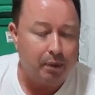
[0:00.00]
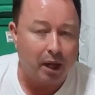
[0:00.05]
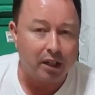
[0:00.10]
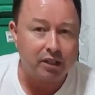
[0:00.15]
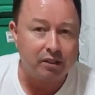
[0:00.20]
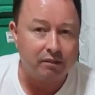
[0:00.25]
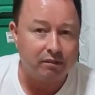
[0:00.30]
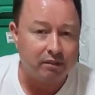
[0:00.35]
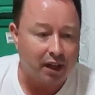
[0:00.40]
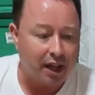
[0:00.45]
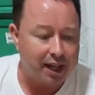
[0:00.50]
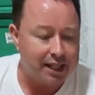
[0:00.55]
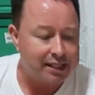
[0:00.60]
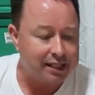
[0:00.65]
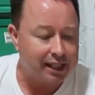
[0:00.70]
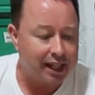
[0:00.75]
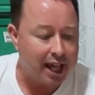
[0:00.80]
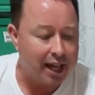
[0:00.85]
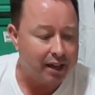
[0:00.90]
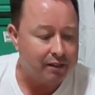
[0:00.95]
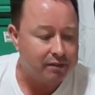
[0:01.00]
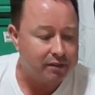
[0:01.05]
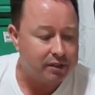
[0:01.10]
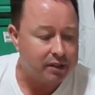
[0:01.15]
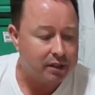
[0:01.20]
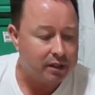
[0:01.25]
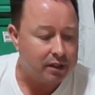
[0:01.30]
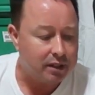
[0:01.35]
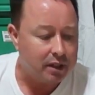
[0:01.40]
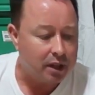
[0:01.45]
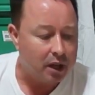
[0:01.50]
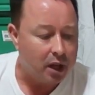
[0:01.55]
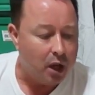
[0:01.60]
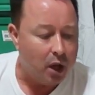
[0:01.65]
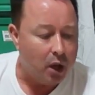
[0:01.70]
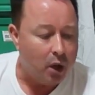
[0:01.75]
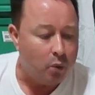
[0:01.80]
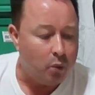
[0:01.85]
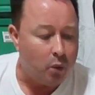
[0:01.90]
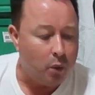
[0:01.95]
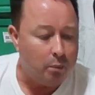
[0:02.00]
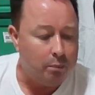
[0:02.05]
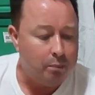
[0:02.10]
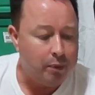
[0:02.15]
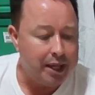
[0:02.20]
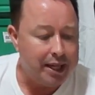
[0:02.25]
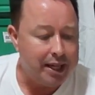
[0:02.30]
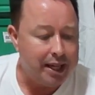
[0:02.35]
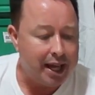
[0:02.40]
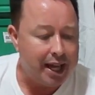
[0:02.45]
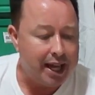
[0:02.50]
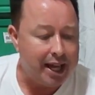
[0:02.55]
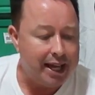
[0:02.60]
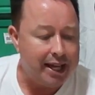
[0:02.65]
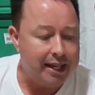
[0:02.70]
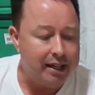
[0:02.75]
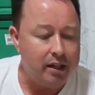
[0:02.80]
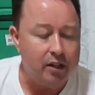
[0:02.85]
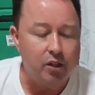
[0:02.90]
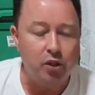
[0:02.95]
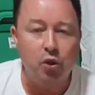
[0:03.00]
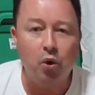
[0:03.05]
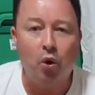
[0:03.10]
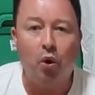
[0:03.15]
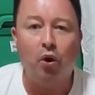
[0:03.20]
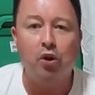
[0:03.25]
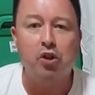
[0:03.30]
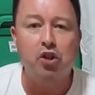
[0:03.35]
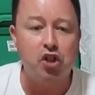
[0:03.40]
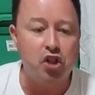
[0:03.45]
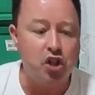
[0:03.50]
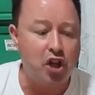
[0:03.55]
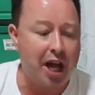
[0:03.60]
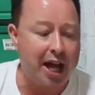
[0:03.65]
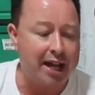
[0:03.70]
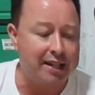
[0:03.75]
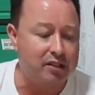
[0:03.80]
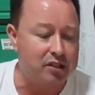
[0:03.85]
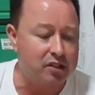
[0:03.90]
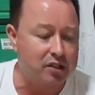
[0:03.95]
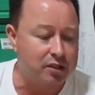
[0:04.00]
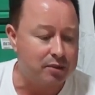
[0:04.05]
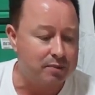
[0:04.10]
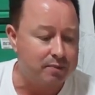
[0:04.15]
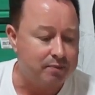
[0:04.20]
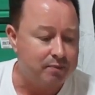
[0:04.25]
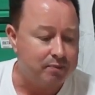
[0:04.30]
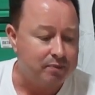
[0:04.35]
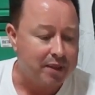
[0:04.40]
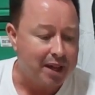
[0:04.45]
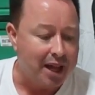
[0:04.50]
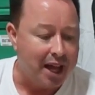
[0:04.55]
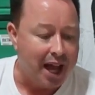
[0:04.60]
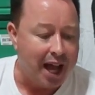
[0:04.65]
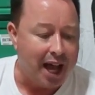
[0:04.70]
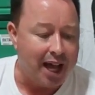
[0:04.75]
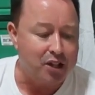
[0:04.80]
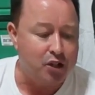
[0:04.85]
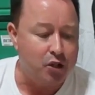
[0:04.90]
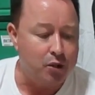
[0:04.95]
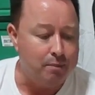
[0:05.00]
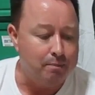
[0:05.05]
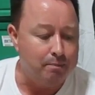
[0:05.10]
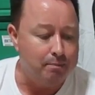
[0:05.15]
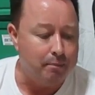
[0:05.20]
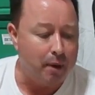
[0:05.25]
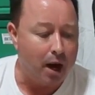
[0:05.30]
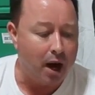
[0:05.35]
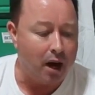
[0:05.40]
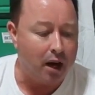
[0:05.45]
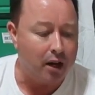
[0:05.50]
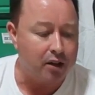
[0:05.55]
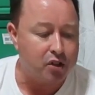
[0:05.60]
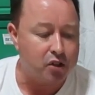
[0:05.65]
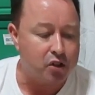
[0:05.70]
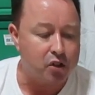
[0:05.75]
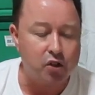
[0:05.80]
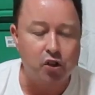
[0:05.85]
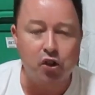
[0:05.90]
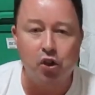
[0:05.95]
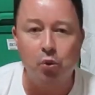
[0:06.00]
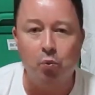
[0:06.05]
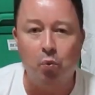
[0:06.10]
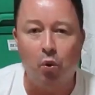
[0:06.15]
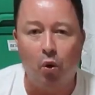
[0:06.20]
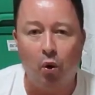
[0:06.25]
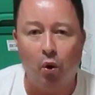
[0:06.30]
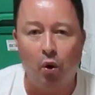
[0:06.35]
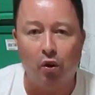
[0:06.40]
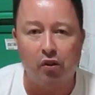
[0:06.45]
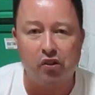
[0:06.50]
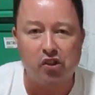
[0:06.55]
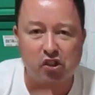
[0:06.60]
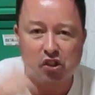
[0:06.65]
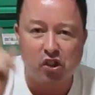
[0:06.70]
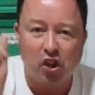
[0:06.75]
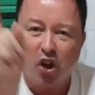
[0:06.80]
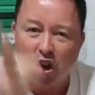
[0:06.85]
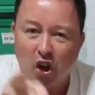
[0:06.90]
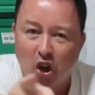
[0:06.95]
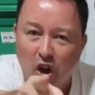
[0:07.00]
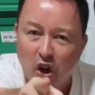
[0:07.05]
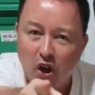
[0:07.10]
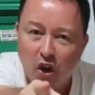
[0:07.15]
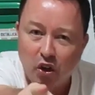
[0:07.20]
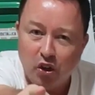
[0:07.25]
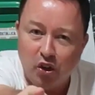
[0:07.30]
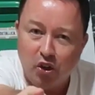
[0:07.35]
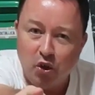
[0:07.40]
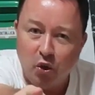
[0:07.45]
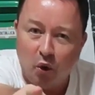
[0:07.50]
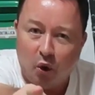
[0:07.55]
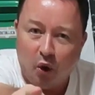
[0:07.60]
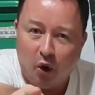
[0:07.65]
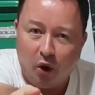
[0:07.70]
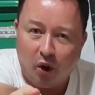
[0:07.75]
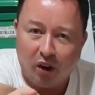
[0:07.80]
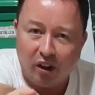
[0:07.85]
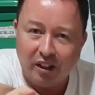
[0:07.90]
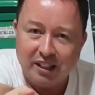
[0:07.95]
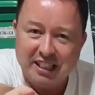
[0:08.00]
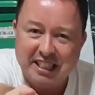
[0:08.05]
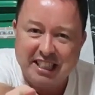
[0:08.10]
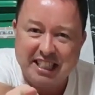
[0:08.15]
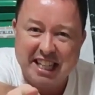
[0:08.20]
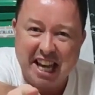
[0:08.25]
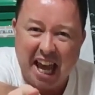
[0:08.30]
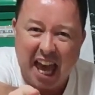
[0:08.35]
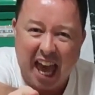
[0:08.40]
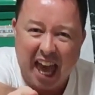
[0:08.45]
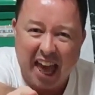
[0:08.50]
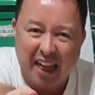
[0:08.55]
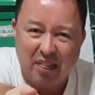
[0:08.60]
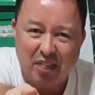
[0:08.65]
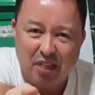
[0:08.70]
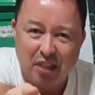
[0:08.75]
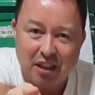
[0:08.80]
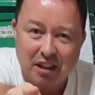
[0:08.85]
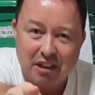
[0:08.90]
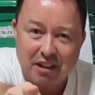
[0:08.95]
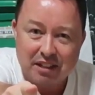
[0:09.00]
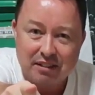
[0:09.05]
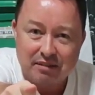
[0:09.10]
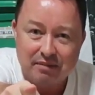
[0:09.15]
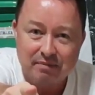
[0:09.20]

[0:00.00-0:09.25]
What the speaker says: only butterflies left will be in your chest as you march towards your death.